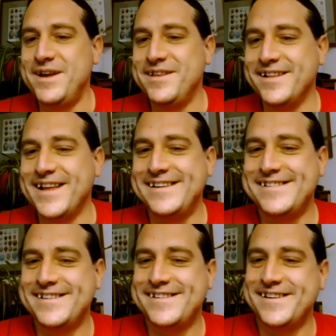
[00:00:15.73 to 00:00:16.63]
In the
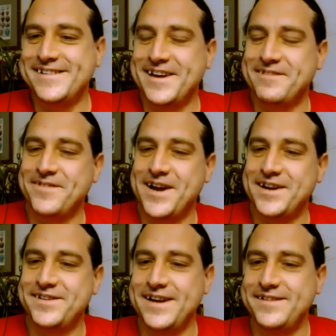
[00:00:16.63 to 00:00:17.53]
Licenses and
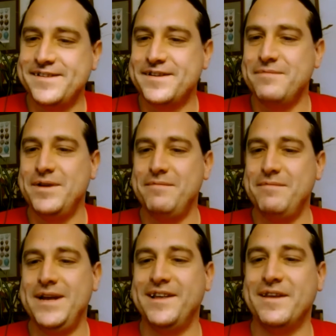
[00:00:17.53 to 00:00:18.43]
Franchises Committee
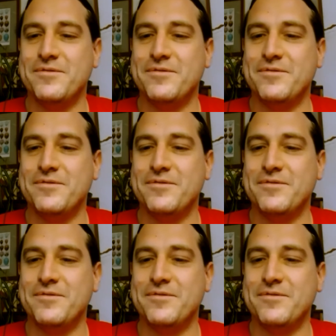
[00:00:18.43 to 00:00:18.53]
meeting,